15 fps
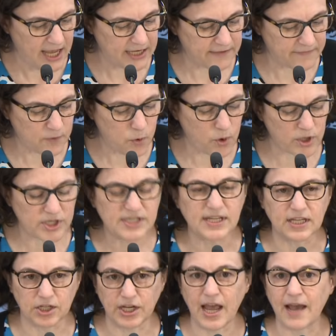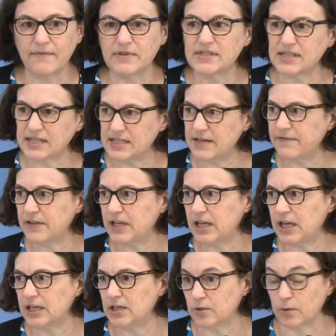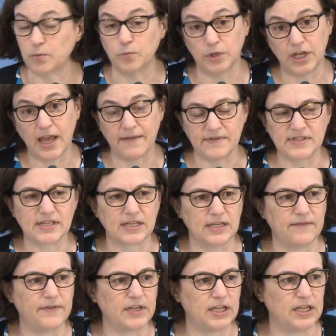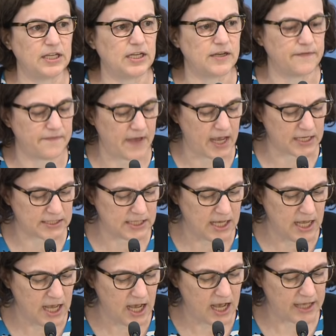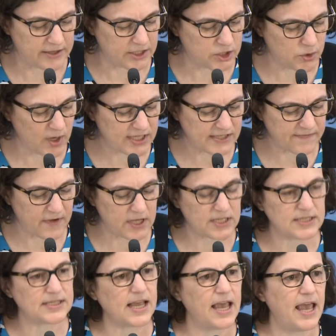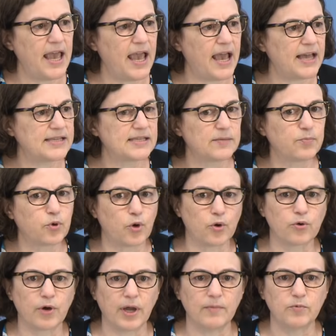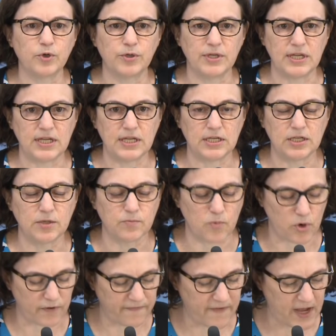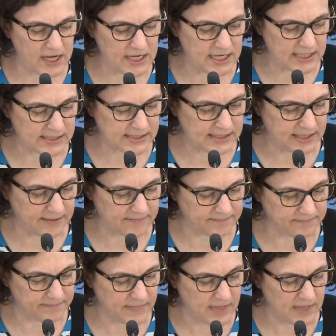And of course, it could have a significant, or it would have a significant effect on the trust funds, as the program would need more financing.